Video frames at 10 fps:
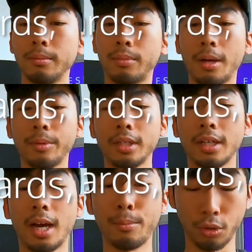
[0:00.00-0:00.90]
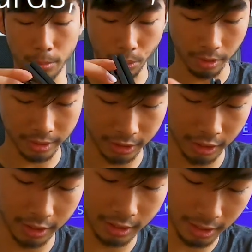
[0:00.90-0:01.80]
probably hub motor boards,
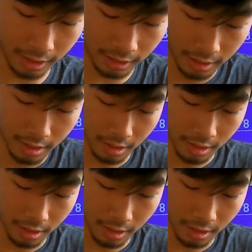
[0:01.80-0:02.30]
such as the